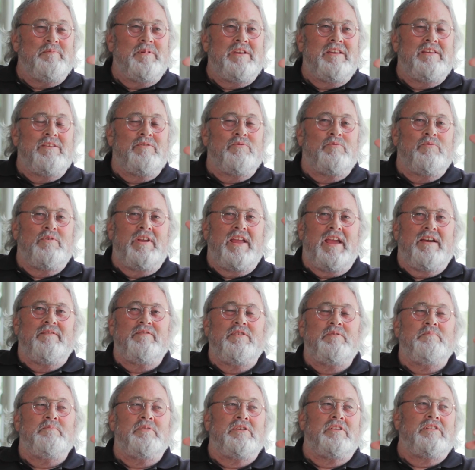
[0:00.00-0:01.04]
I mean, we have
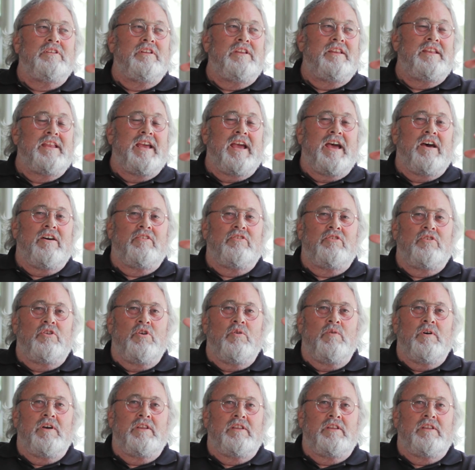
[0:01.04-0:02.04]
the ability now to go